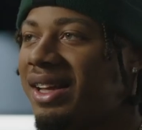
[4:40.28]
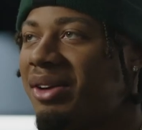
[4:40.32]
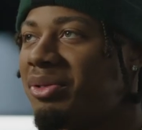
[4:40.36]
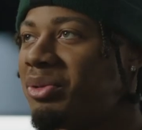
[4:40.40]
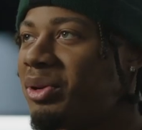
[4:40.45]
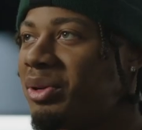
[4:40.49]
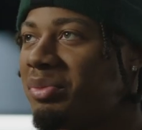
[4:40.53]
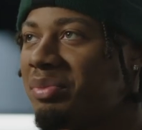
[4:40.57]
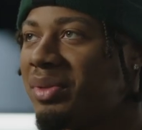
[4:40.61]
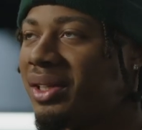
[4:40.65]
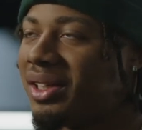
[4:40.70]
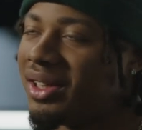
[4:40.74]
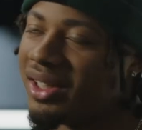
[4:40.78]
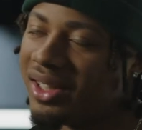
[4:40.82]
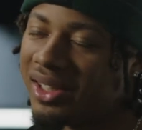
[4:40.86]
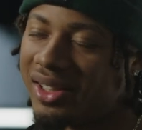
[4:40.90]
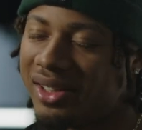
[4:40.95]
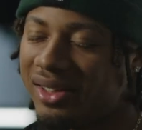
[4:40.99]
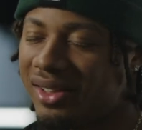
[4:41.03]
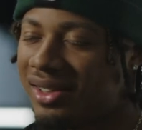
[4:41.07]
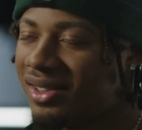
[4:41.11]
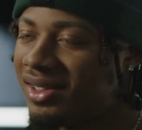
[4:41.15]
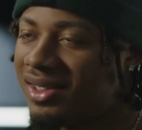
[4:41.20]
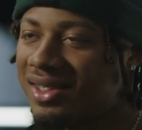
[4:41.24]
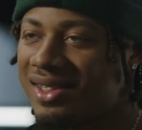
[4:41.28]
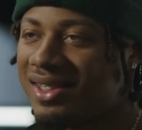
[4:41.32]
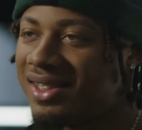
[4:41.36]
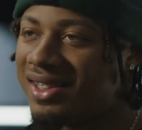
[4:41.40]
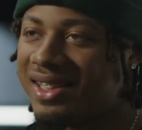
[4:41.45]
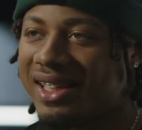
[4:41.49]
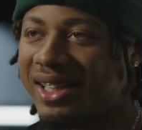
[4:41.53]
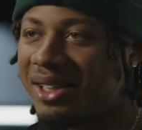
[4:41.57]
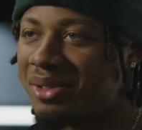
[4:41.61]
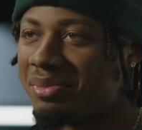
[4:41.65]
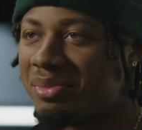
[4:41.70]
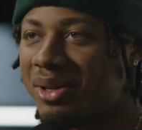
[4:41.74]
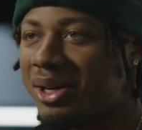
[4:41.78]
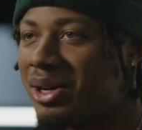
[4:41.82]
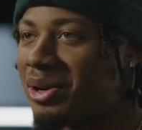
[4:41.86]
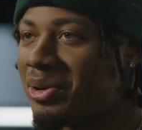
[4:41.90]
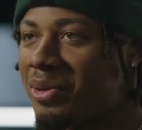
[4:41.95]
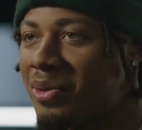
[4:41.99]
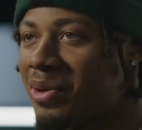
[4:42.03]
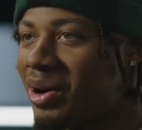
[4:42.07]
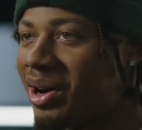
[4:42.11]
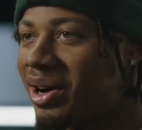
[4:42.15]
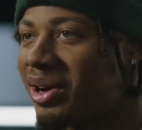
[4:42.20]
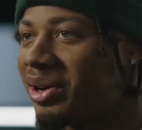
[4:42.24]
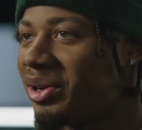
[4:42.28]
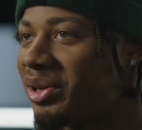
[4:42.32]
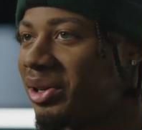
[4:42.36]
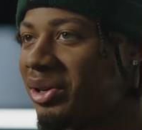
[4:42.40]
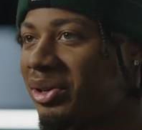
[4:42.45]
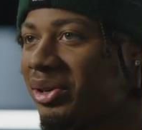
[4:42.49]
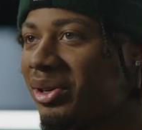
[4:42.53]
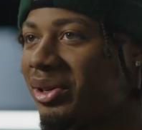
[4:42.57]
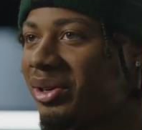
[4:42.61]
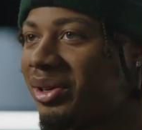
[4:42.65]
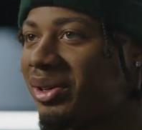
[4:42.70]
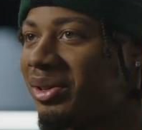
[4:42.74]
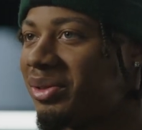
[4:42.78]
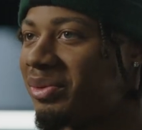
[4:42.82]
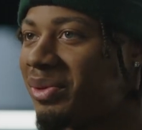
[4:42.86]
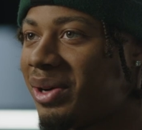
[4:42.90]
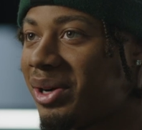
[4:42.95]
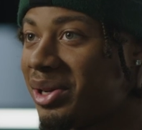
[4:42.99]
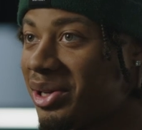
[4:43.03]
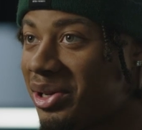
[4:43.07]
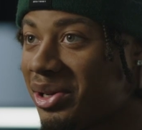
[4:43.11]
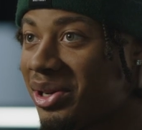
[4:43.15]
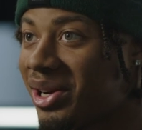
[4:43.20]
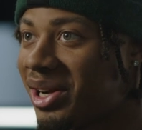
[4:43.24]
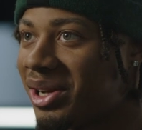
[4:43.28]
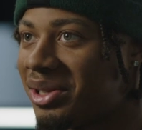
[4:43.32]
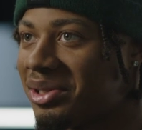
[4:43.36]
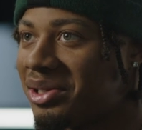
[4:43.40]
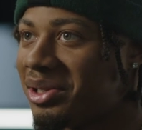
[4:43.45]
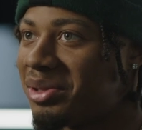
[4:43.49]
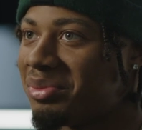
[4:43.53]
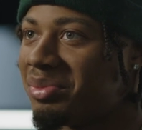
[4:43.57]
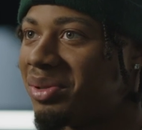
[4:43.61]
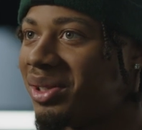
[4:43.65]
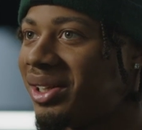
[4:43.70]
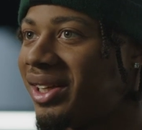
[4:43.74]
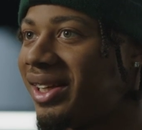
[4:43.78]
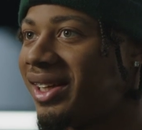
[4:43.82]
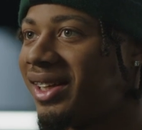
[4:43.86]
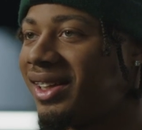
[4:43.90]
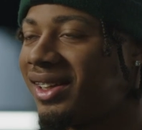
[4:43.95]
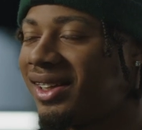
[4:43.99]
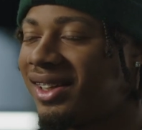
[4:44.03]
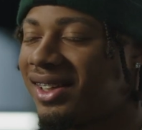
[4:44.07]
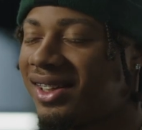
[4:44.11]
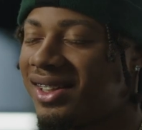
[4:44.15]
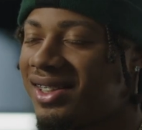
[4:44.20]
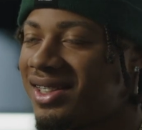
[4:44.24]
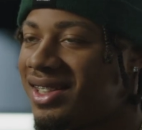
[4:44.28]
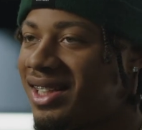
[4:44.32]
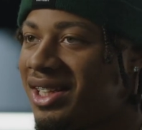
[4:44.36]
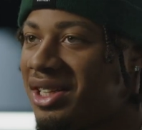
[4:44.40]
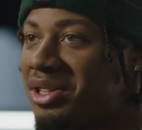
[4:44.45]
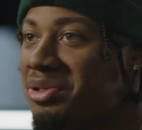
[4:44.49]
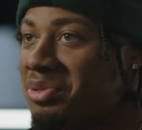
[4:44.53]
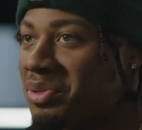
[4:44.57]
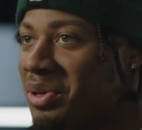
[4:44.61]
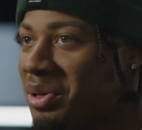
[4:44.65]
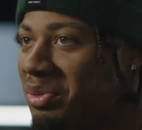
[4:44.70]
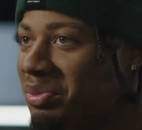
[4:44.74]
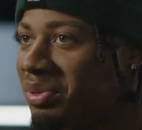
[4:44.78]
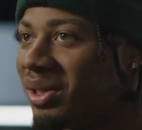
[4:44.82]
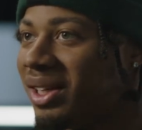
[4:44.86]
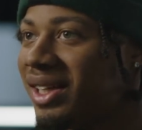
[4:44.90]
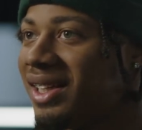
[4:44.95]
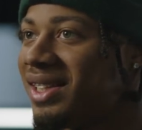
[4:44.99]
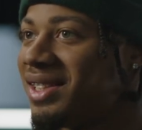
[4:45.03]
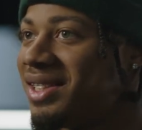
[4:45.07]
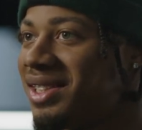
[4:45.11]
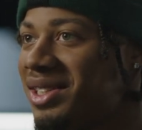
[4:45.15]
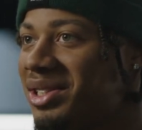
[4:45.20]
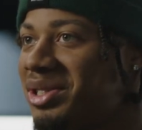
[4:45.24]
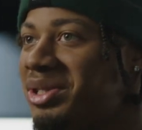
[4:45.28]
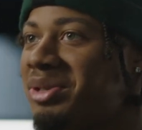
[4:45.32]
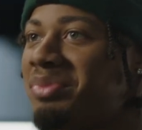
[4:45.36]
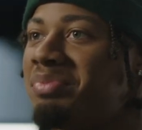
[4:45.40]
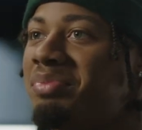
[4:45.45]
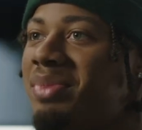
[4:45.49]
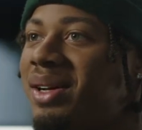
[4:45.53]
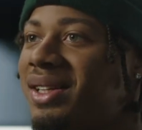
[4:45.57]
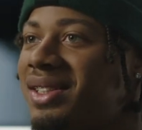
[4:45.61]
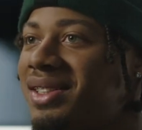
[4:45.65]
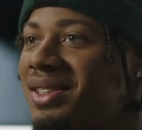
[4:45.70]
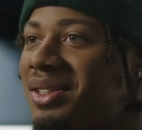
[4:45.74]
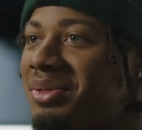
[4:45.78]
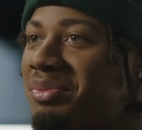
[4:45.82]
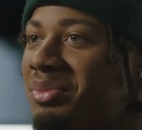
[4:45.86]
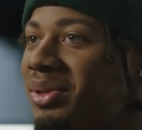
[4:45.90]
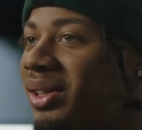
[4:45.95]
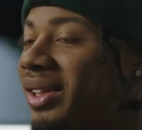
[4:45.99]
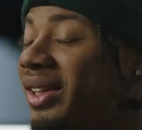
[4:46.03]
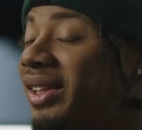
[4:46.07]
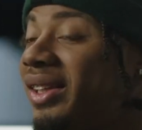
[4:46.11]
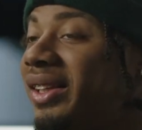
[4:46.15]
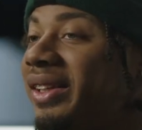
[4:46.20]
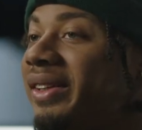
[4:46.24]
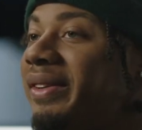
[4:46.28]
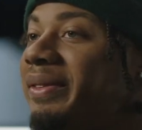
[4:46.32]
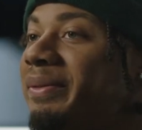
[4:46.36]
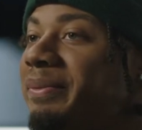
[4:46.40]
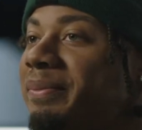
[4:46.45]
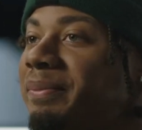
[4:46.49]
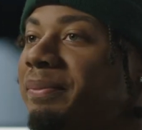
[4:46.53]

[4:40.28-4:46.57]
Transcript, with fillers: that wouldn't be good to think about while you're, while you're out there playing, because then you won't play to your best ability.